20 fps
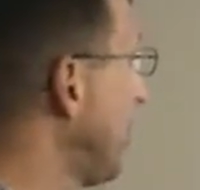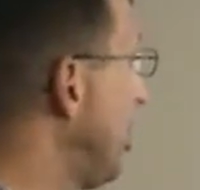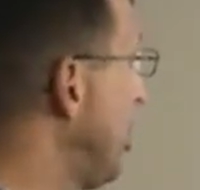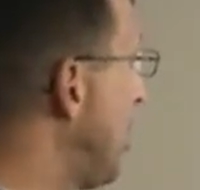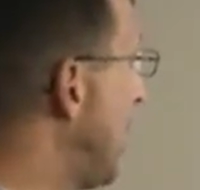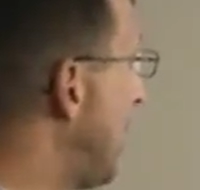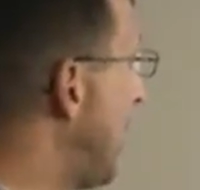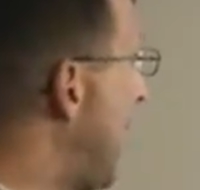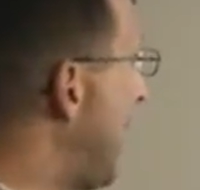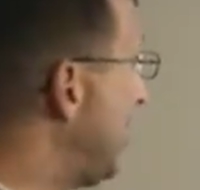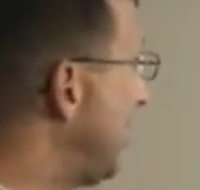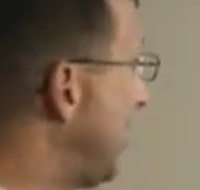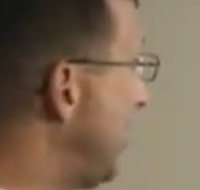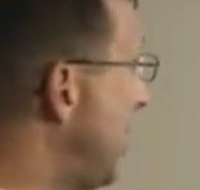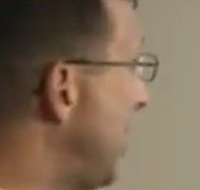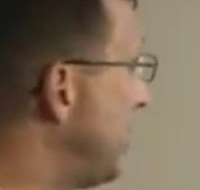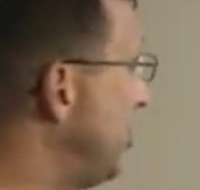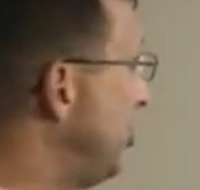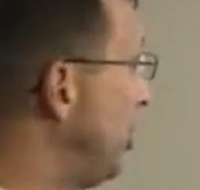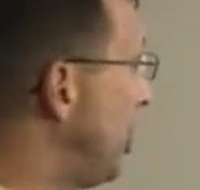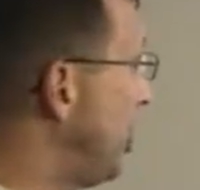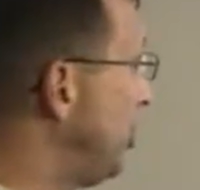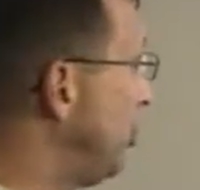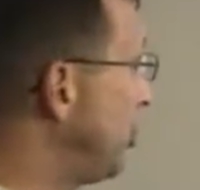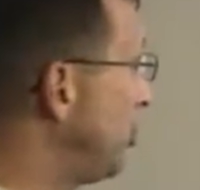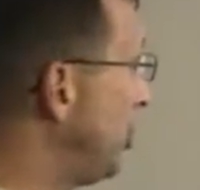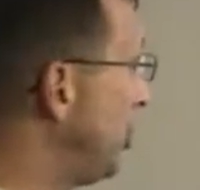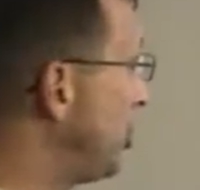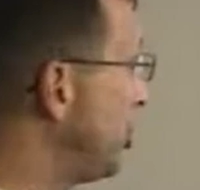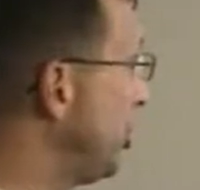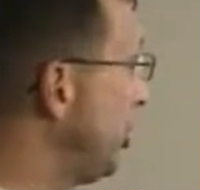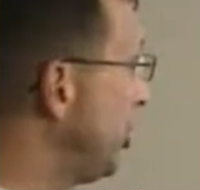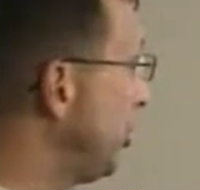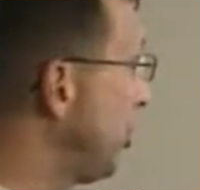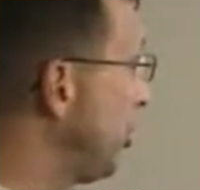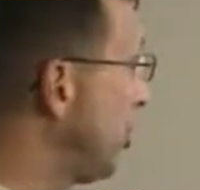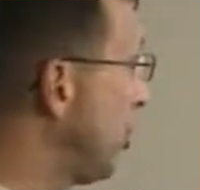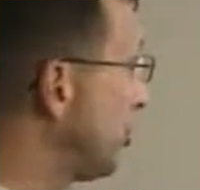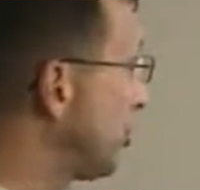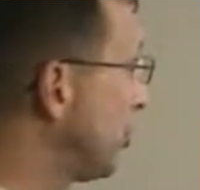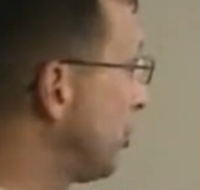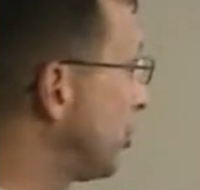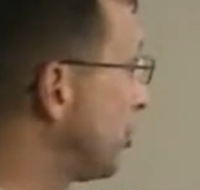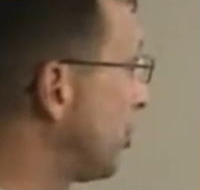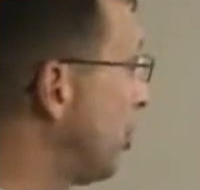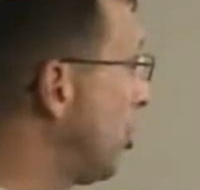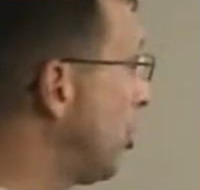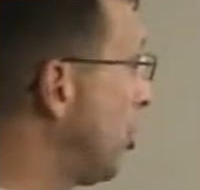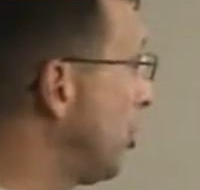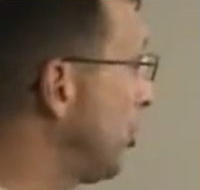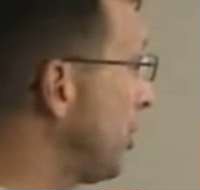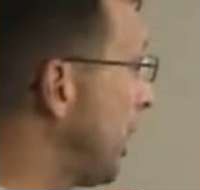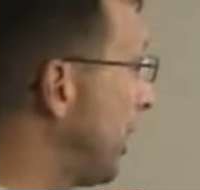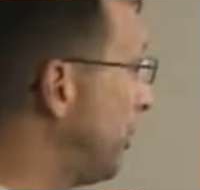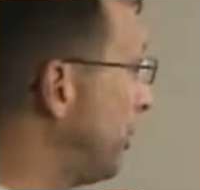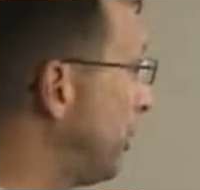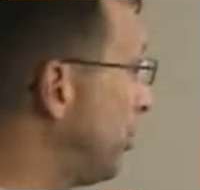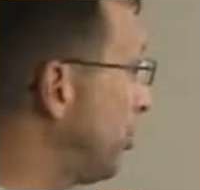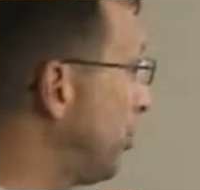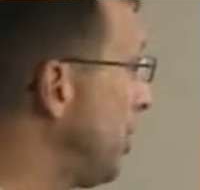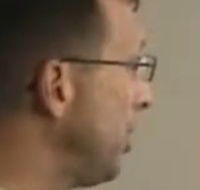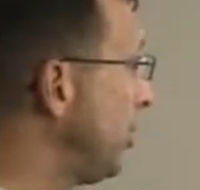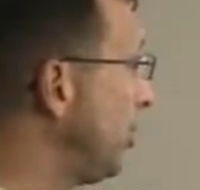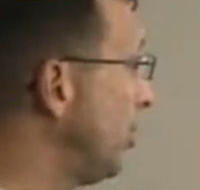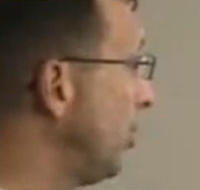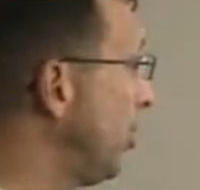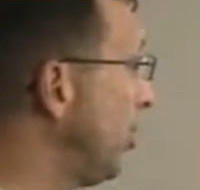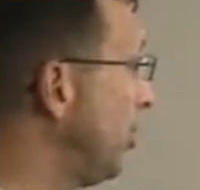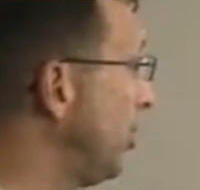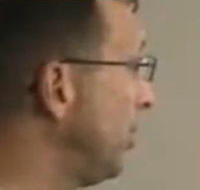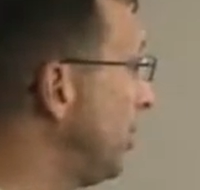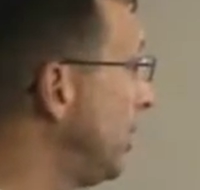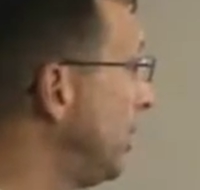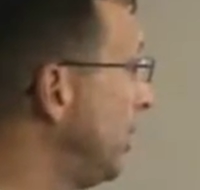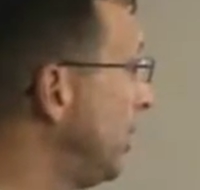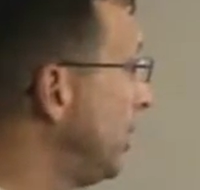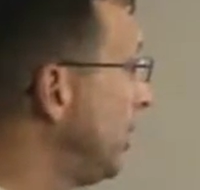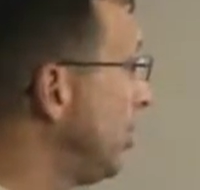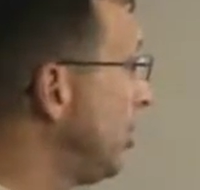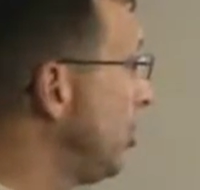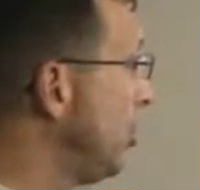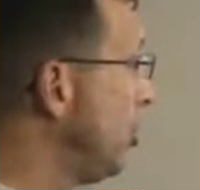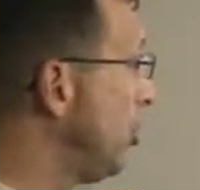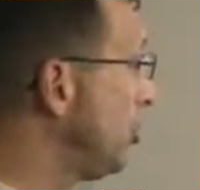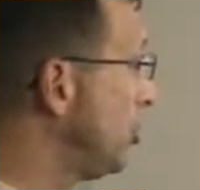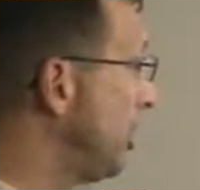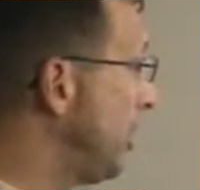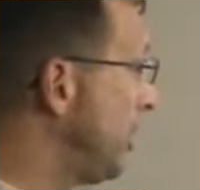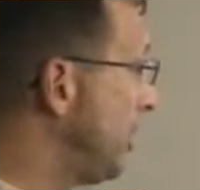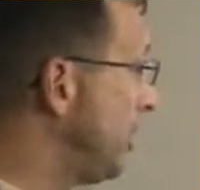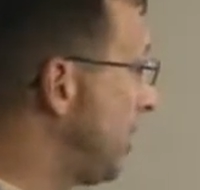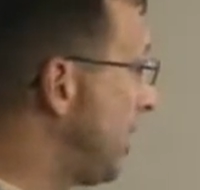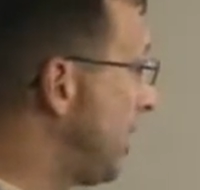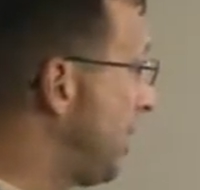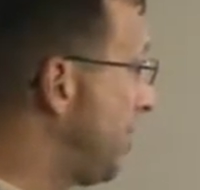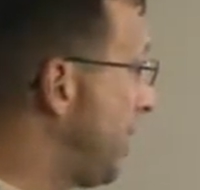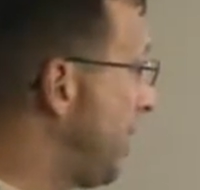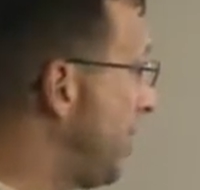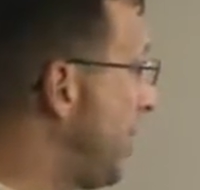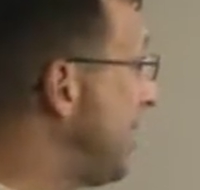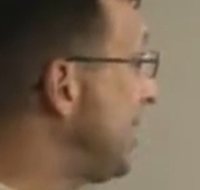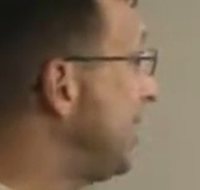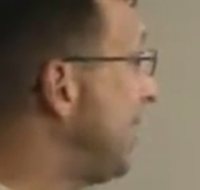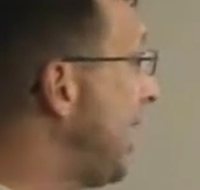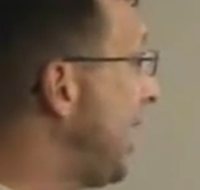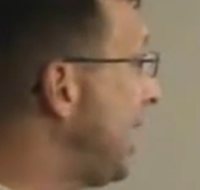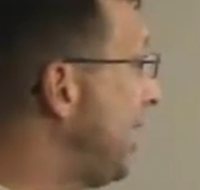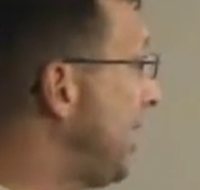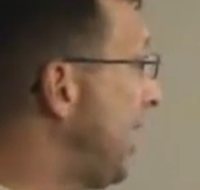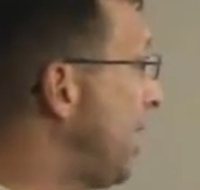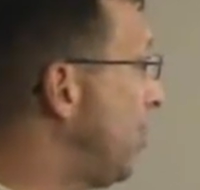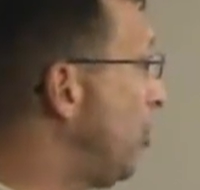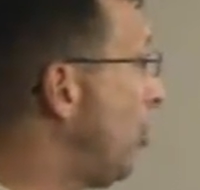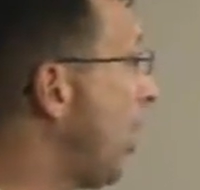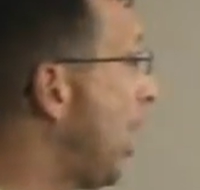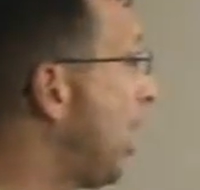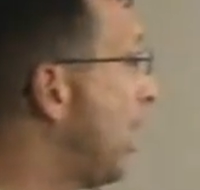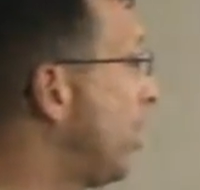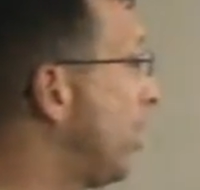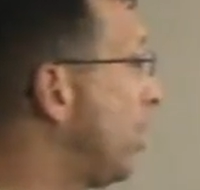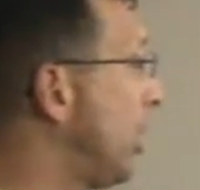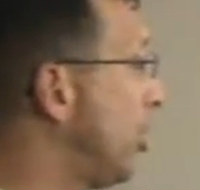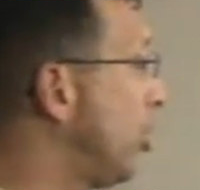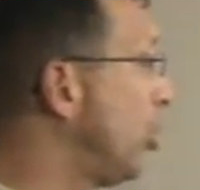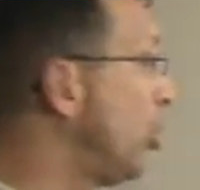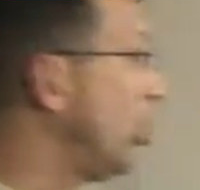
You got to optimize on uh, nutrition, glucose control. You got to debride the wound. Use a maintain a well, a